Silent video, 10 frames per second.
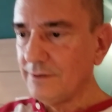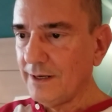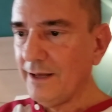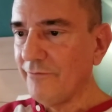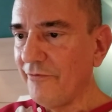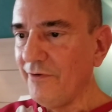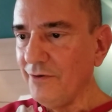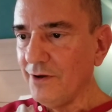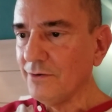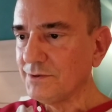have a few
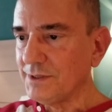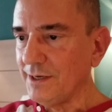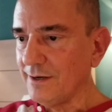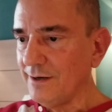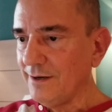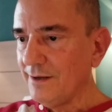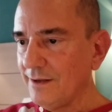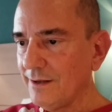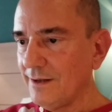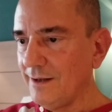notes here.
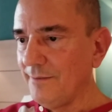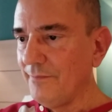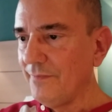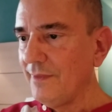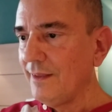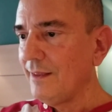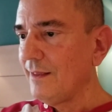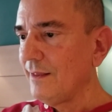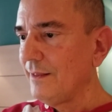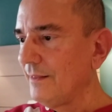Um,
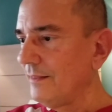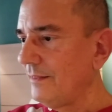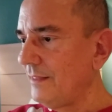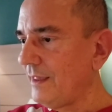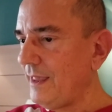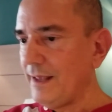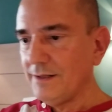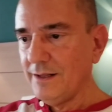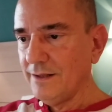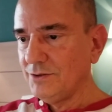they can't.
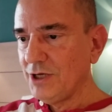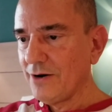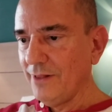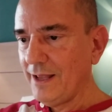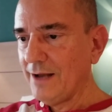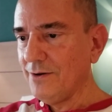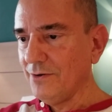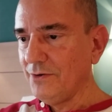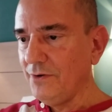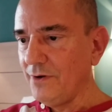Generally, I
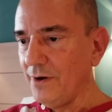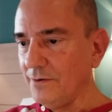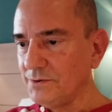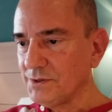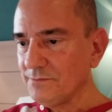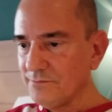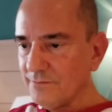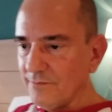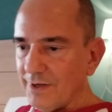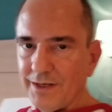don't do notes,
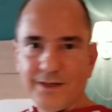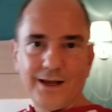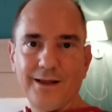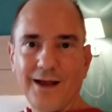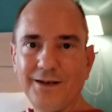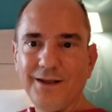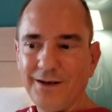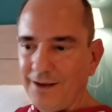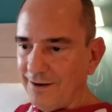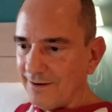but uh, I
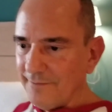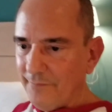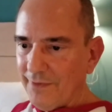did here.